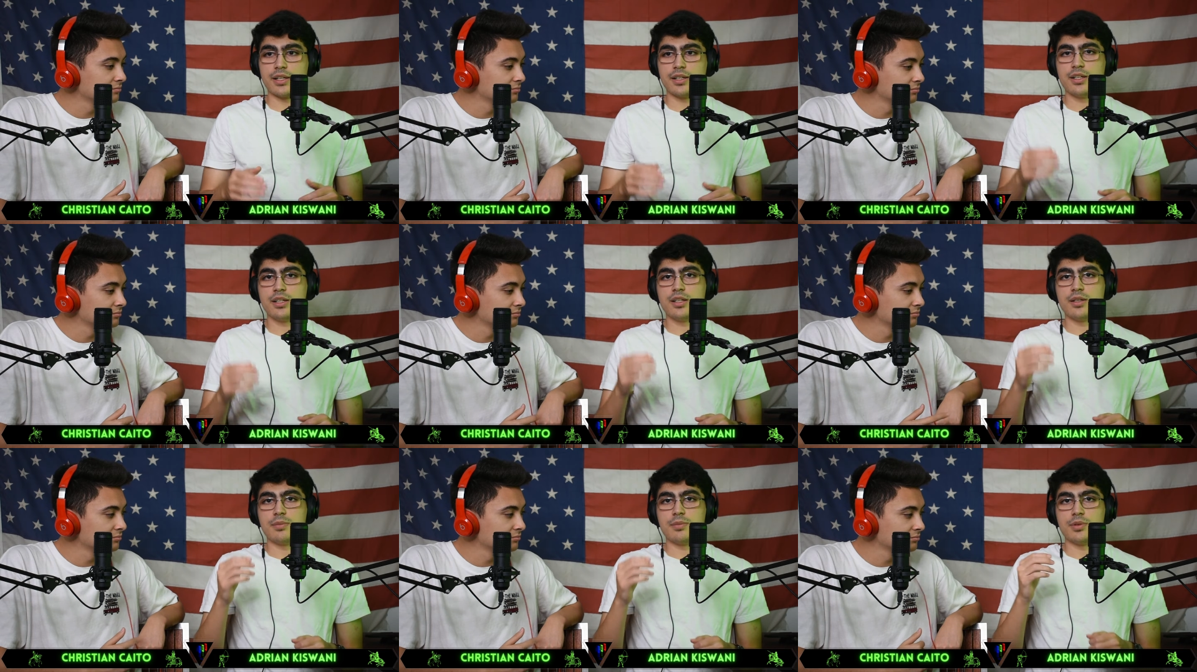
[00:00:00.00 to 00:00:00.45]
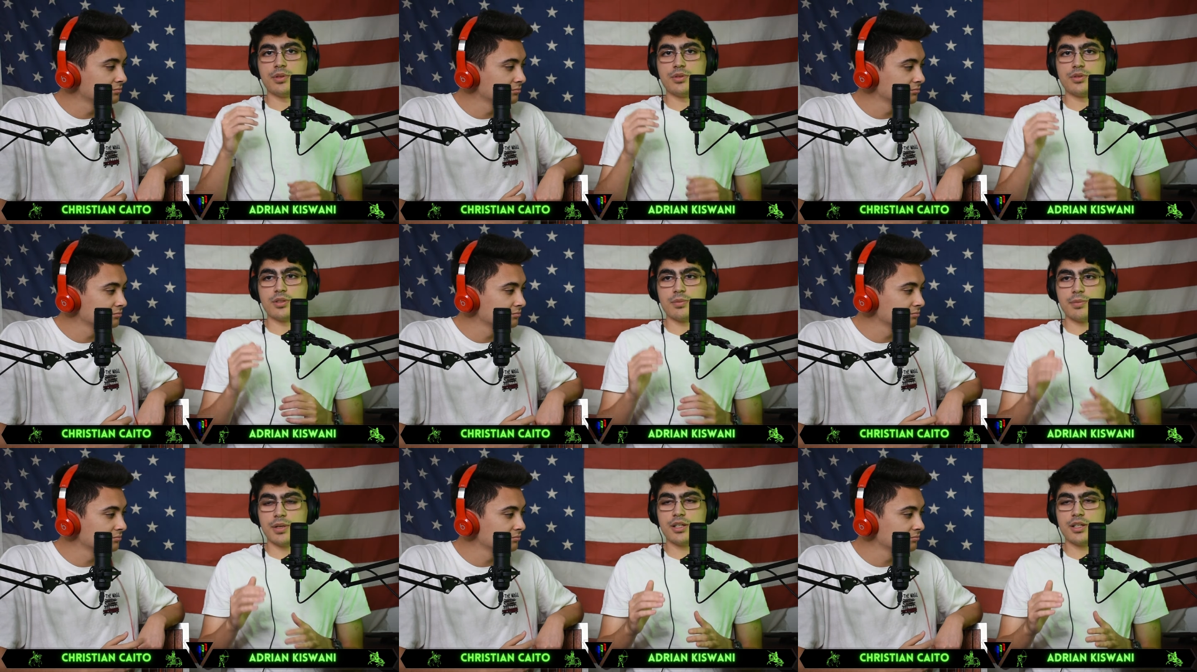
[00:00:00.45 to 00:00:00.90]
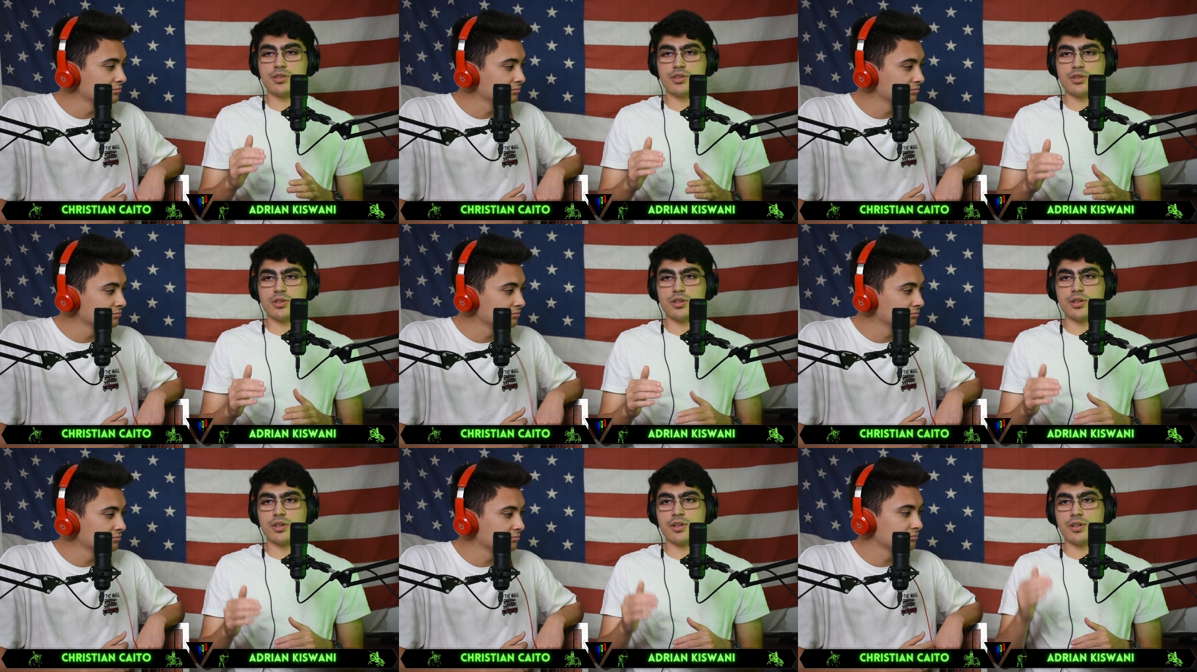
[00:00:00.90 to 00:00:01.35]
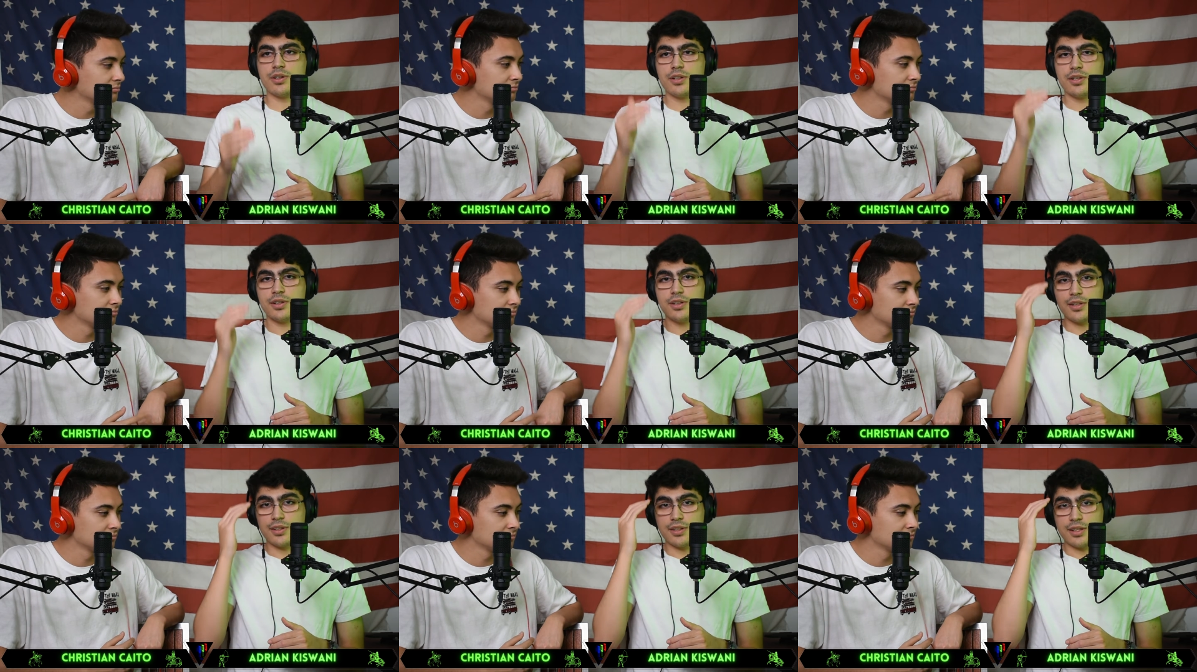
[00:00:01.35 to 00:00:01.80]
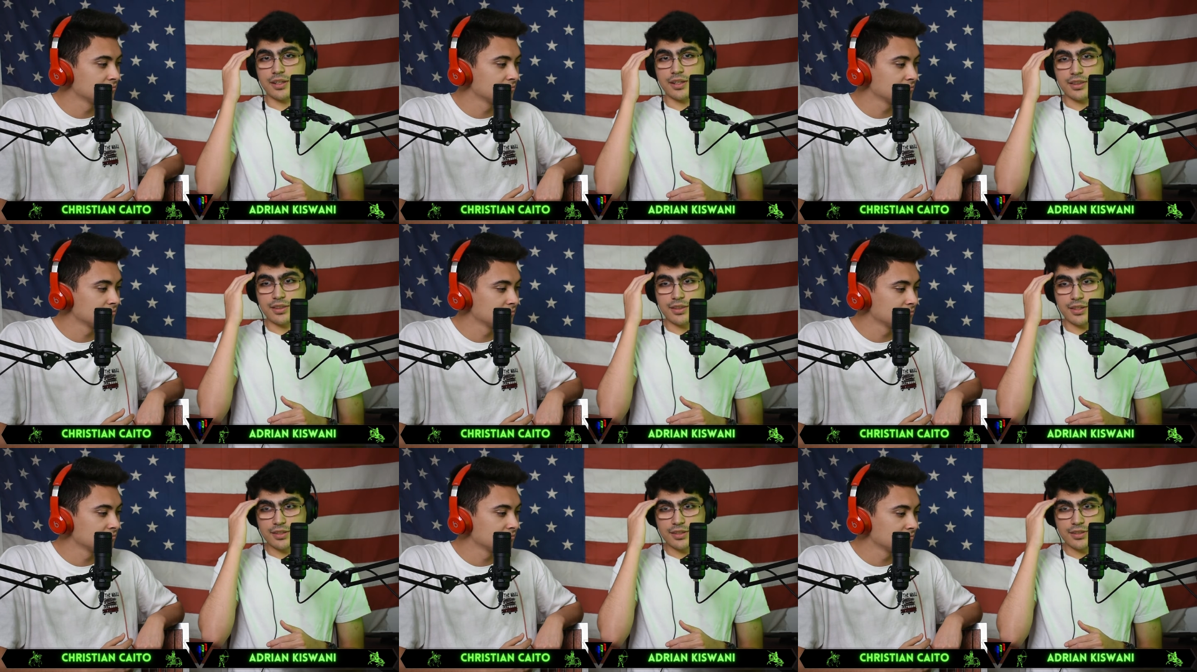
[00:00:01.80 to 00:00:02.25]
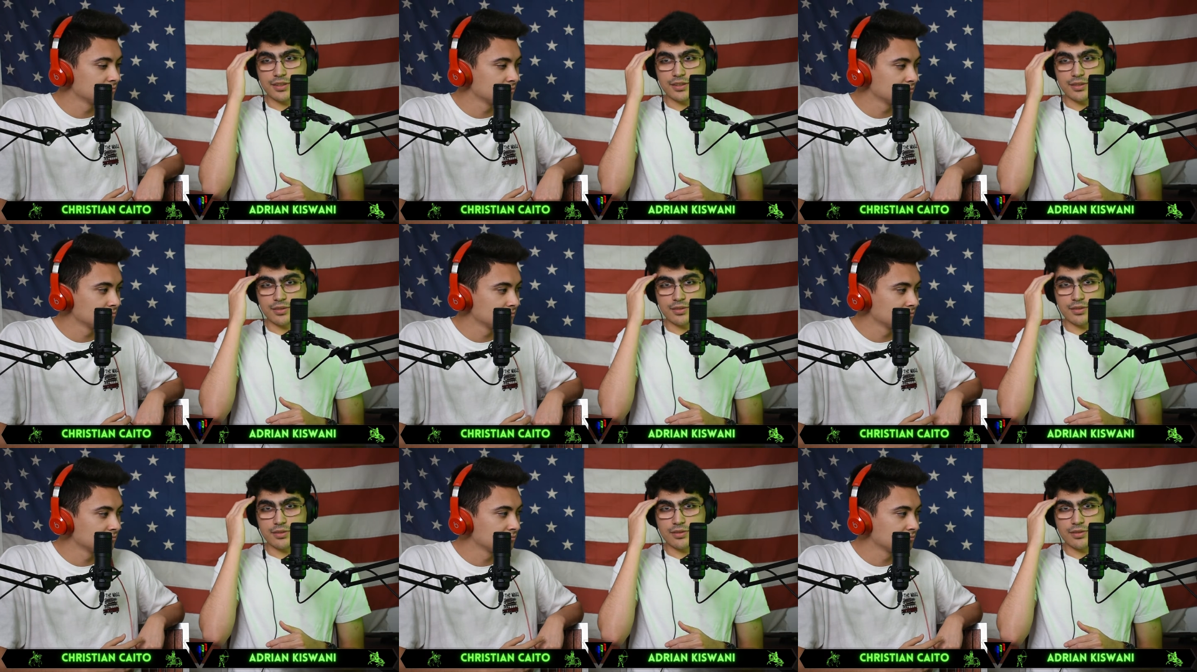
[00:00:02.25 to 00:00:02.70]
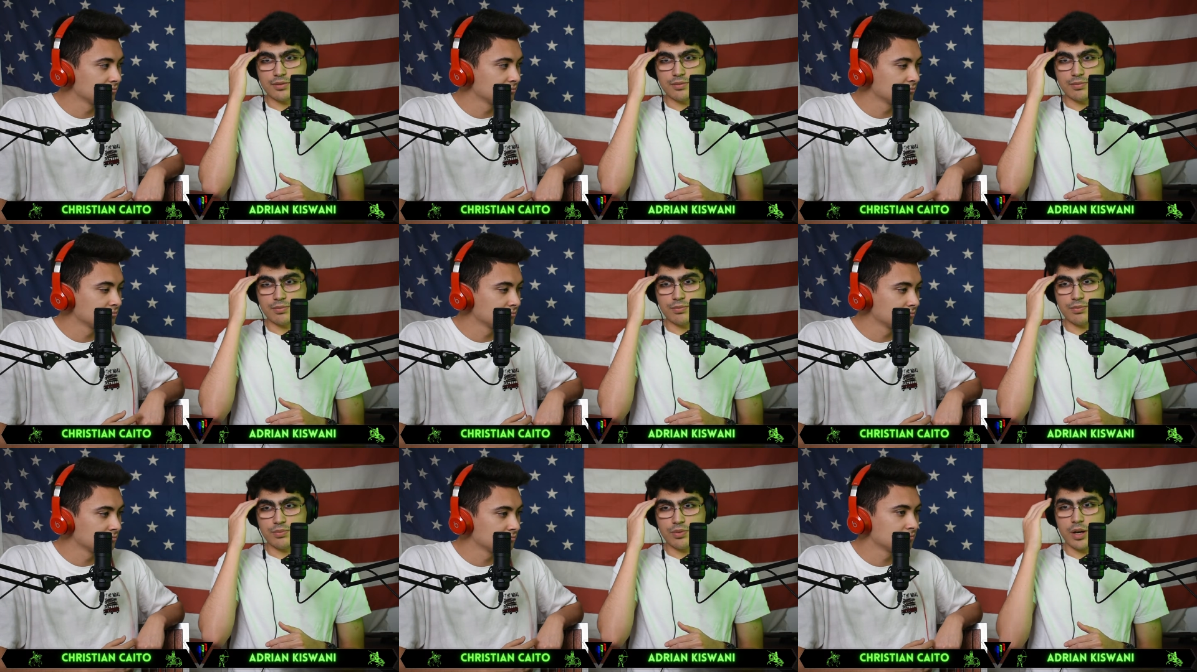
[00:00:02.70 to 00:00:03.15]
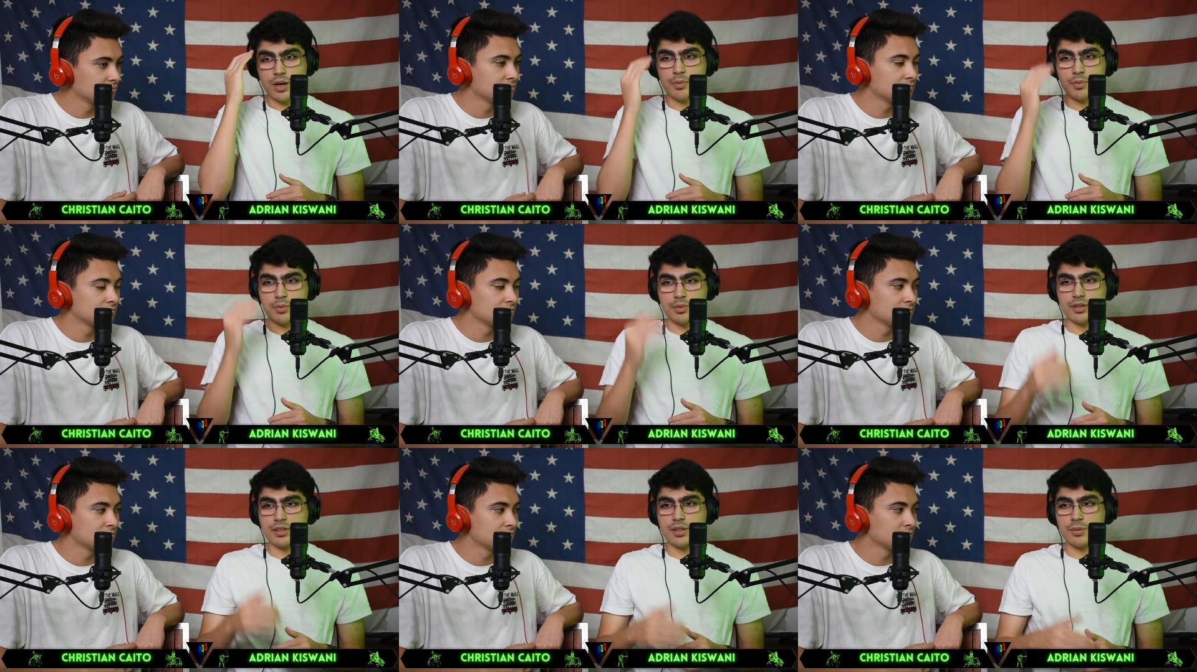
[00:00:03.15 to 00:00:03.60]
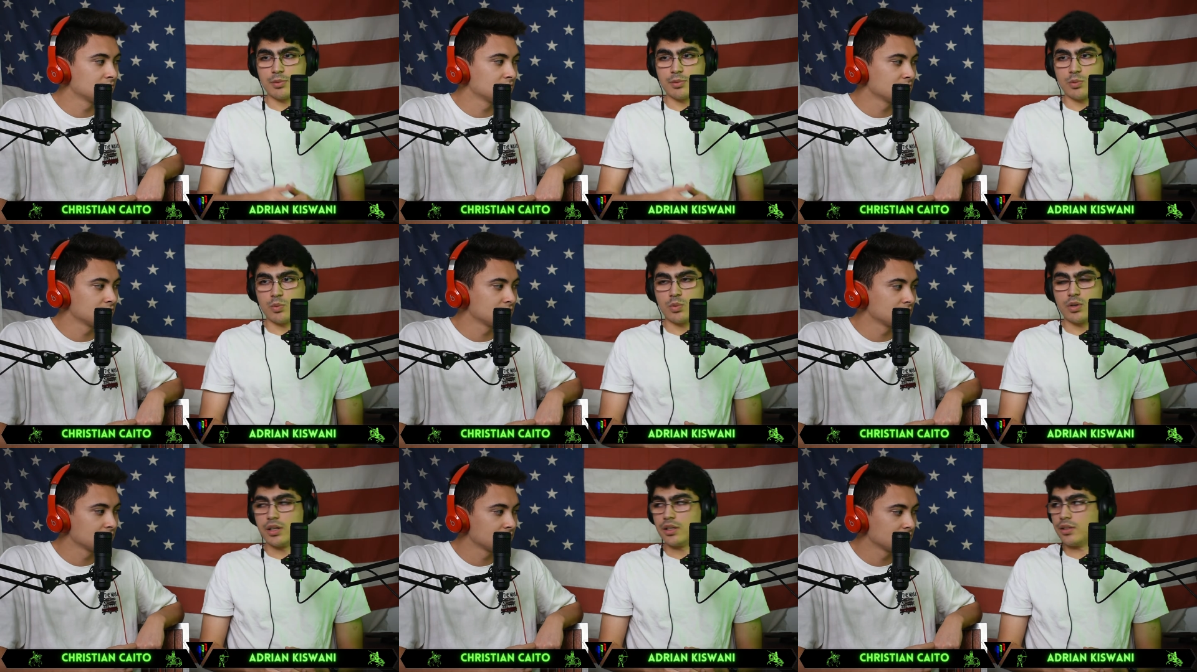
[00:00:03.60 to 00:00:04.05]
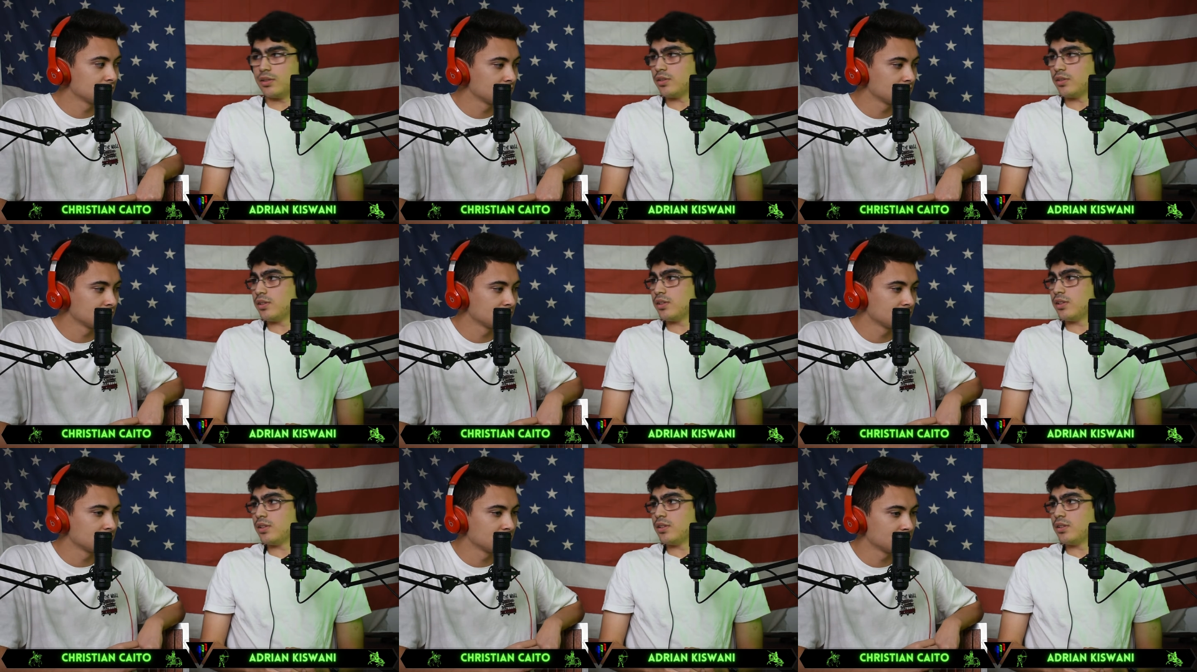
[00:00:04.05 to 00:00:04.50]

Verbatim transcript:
Speaker 1: that. But you should make sure that this is probably number one